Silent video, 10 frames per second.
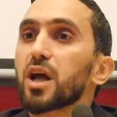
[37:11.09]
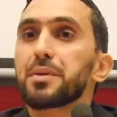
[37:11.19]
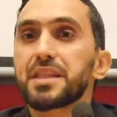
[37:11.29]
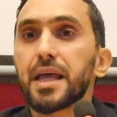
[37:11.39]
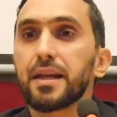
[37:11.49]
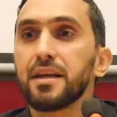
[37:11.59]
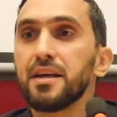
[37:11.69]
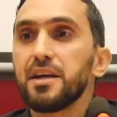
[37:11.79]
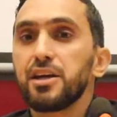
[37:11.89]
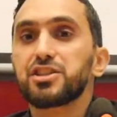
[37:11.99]
But then
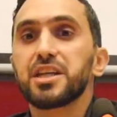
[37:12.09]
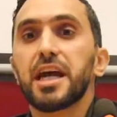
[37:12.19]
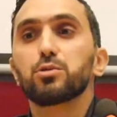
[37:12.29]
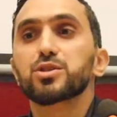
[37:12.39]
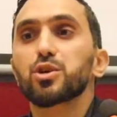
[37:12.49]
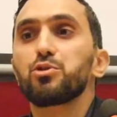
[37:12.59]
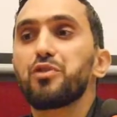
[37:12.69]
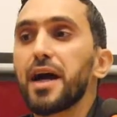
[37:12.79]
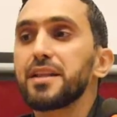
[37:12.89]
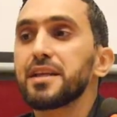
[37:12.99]
ijtihad was
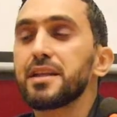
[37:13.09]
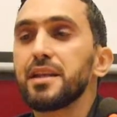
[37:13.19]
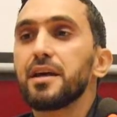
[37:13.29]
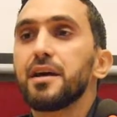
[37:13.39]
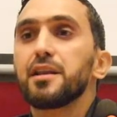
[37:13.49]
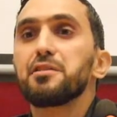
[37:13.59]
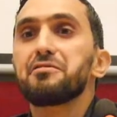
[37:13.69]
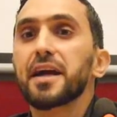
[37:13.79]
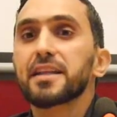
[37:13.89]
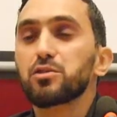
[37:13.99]
confined in the
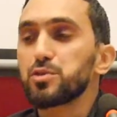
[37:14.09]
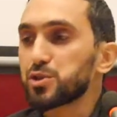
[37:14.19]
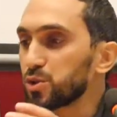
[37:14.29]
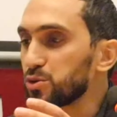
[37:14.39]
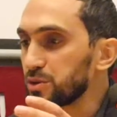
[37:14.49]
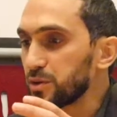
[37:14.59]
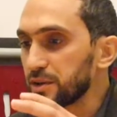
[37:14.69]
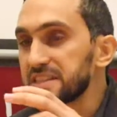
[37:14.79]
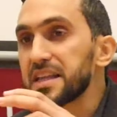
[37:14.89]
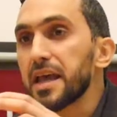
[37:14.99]
fact that we should
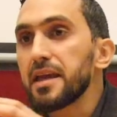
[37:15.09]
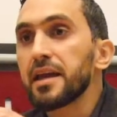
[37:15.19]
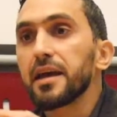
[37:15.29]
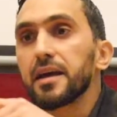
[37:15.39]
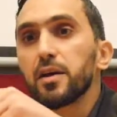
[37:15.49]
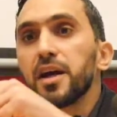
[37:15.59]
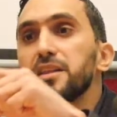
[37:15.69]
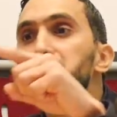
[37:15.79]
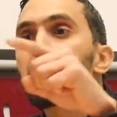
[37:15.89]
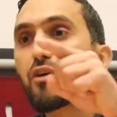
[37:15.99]
stay in
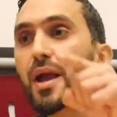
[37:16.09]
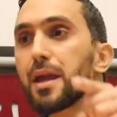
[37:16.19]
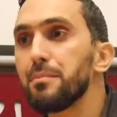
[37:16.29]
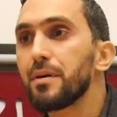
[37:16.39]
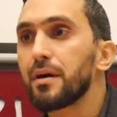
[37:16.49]
the frame,